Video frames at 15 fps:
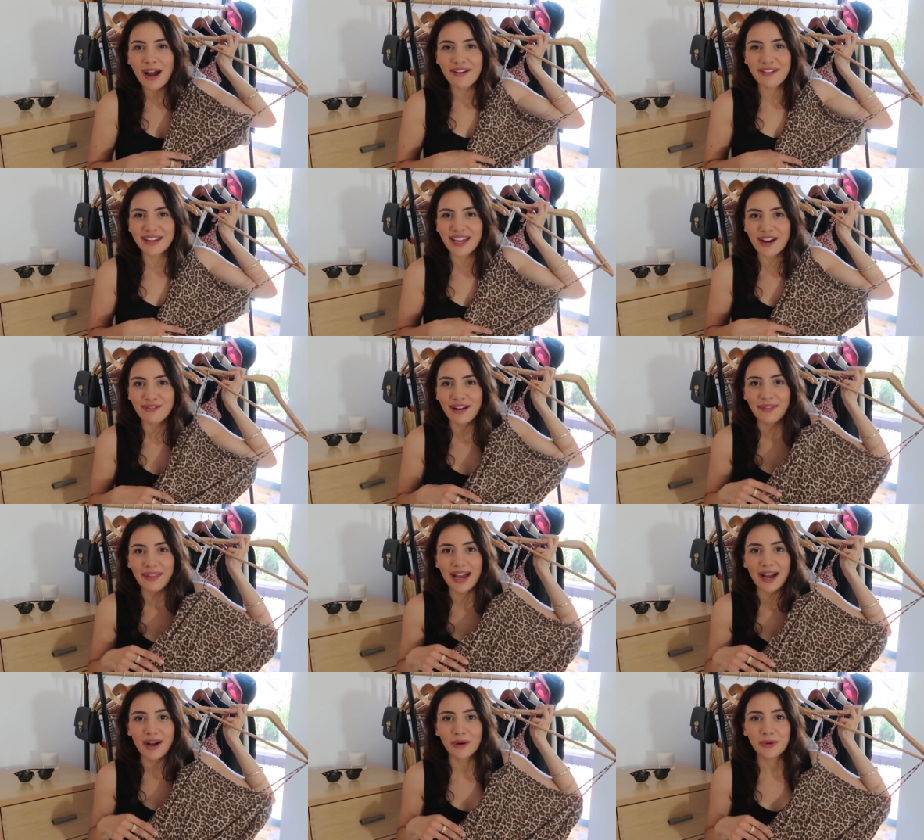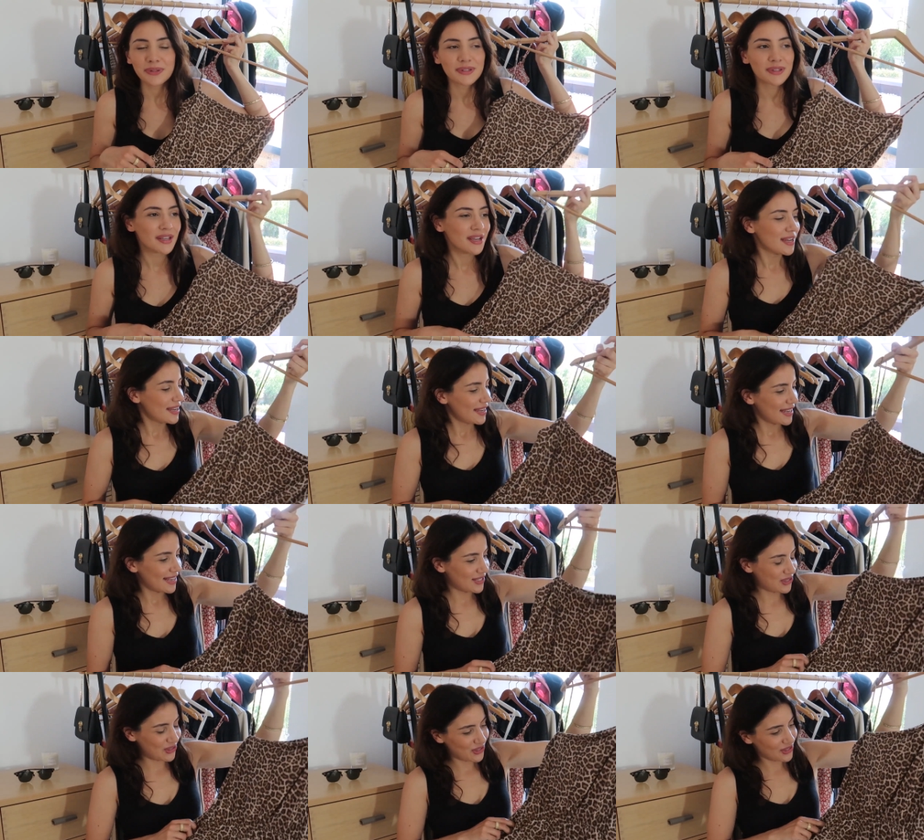wearing it around the house. It's